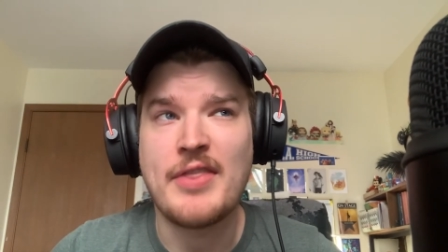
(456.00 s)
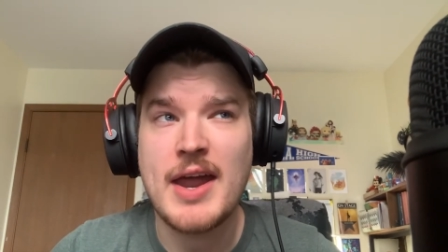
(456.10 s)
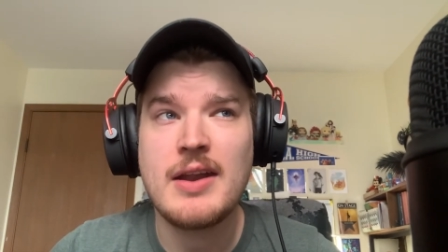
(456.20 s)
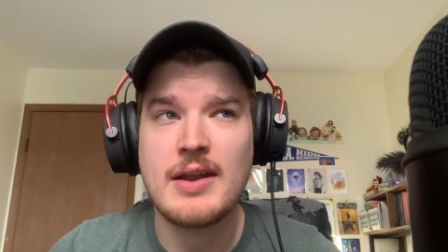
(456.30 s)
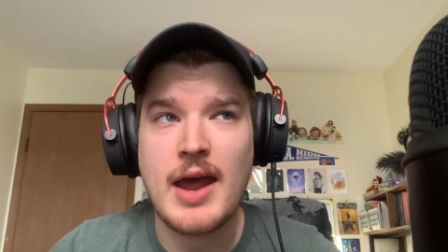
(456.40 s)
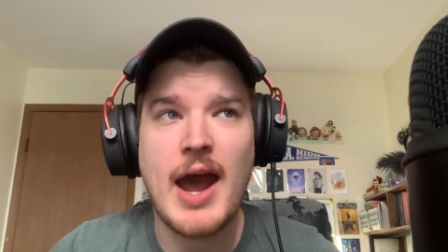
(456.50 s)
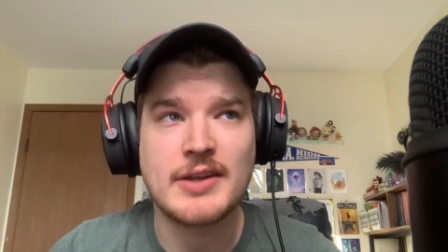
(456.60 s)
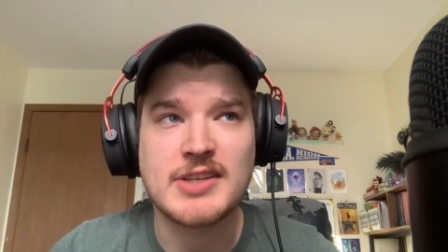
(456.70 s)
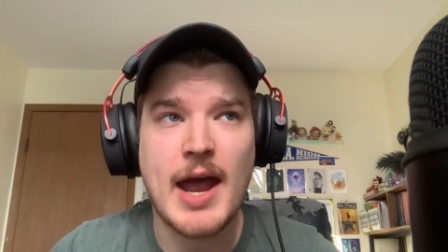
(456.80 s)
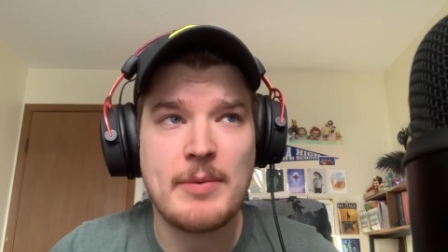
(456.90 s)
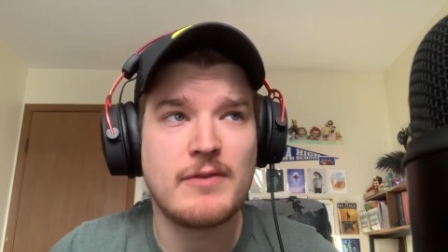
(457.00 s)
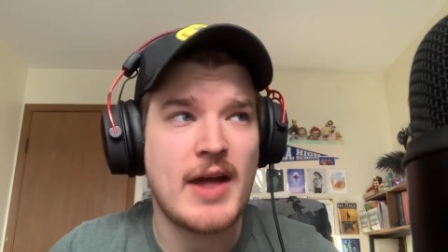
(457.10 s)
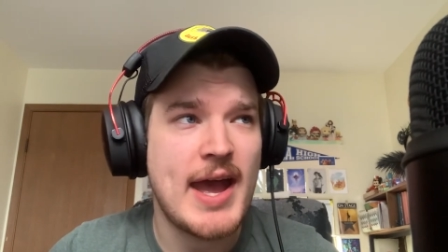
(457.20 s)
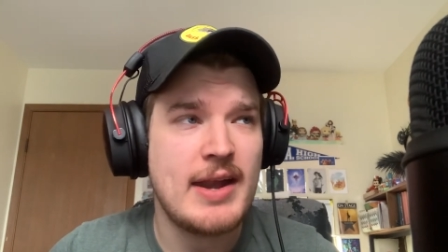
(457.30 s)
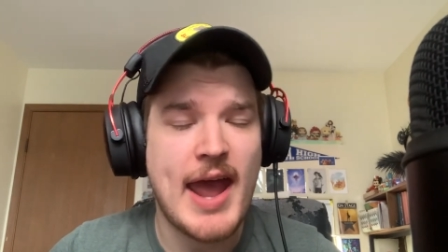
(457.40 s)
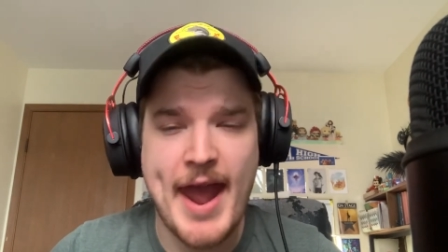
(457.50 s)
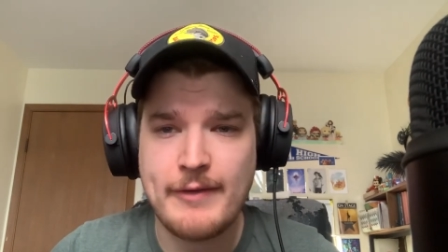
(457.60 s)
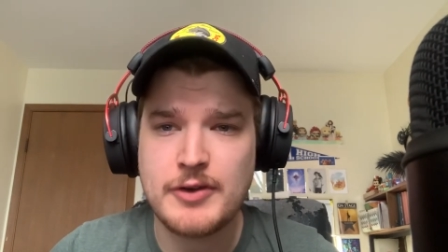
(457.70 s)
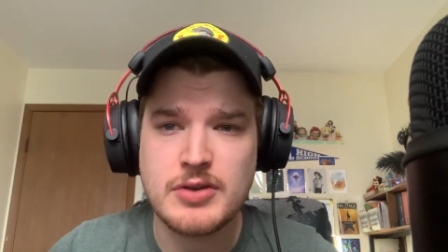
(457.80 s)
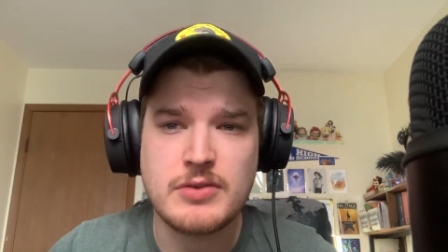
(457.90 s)
then on top of that,
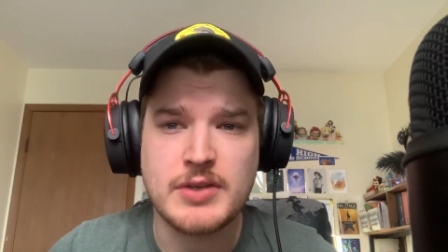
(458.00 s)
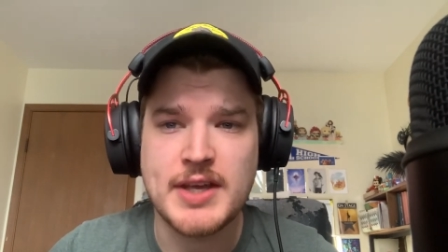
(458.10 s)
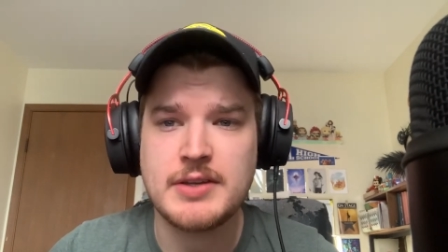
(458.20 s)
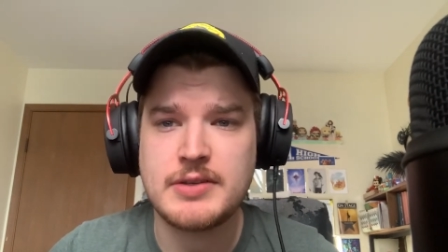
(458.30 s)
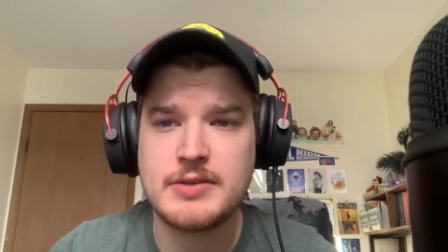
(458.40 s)
after you get